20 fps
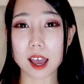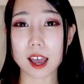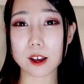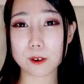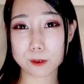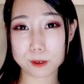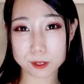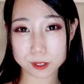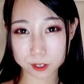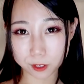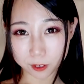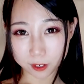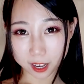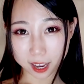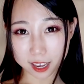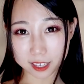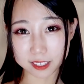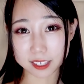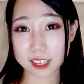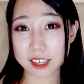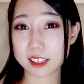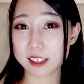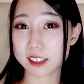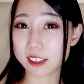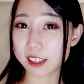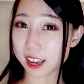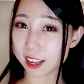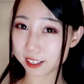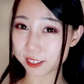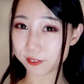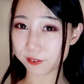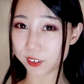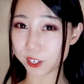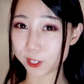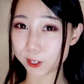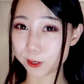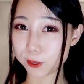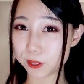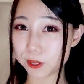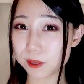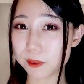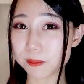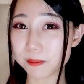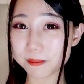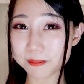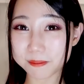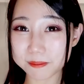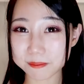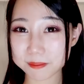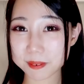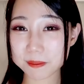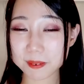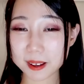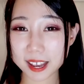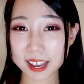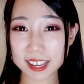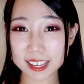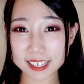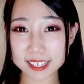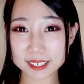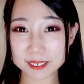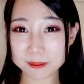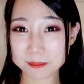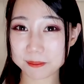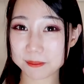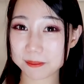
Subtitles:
I will see you guys in next video soon. Bye.